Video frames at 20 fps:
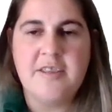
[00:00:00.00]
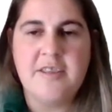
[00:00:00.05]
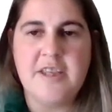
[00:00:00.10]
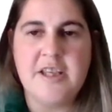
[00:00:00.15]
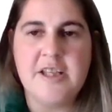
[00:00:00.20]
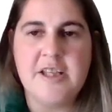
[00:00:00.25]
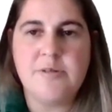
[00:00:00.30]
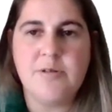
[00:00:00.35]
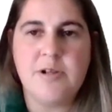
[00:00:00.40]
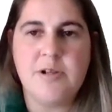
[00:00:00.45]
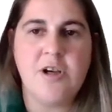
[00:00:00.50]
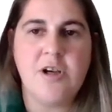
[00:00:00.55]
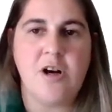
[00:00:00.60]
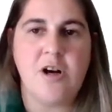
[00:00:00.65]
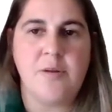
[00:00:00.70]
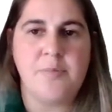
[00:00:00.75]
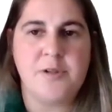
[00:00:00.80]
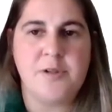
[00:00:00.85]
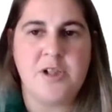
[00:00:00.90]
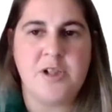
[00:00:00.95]
These were the
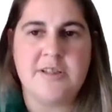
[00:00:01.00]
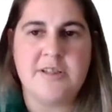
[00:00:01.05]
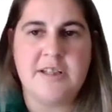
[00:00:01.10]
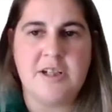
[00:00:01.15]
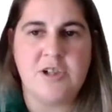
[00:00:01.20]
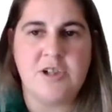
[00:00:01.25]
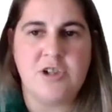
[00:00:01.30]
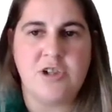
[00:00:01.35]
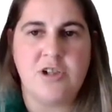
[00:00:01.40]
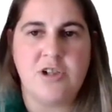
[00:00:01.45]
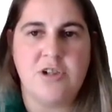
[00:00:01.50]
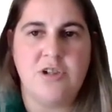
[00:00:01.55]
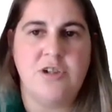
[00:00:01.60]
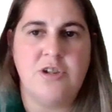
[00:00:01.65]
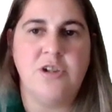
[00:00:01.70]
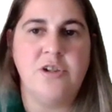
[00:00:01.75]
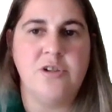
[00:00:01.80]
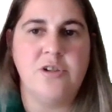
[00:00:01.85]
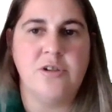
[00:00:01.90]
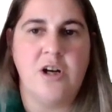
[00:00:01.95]
options I
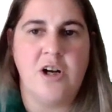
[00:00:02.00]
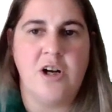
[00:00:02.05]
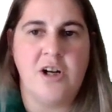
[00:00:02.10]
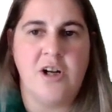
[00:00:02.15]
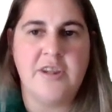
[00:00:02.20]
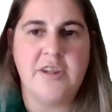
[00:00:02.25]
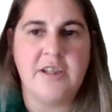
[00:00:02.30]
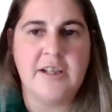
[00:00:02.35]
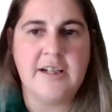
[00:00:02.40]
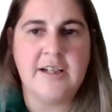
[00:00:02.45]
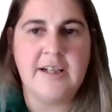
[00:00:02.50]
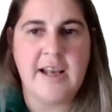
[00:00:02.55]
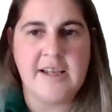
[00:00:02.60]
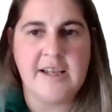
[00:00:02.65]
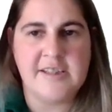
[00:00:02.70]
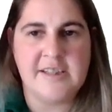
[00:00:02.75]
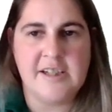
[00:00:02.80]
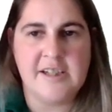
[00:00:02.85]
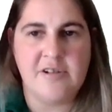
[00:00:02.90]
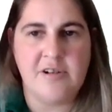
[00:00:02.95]
showed you on the
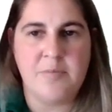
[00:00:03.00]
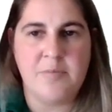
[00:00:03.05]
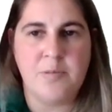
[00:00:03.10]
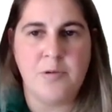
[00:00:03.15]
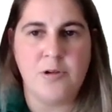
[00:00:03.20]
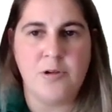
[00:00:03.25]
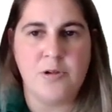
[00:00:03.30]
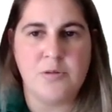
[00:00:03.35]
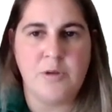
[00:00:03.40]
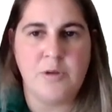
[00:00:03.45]
classic report.